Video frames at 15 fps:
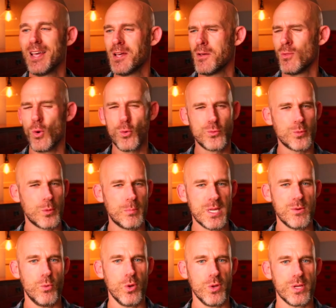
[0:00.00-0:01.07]
Those would be
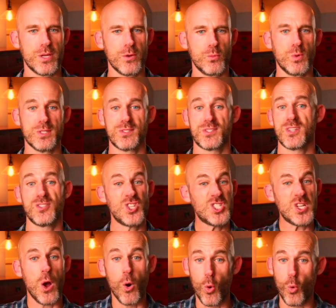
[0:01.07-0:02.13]
really good ones to just
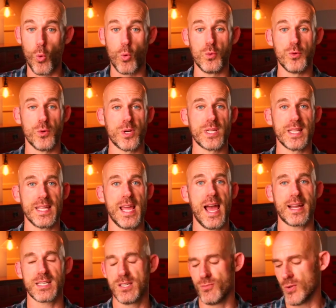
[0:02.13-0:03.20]
hold during the
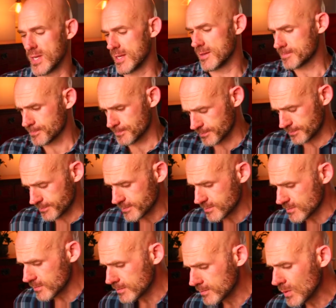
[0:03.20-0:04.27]
activity.
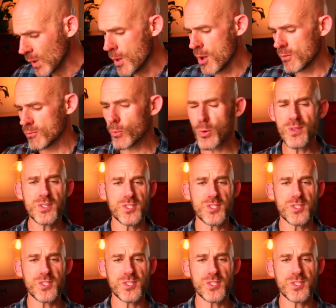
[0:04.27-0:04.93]
For this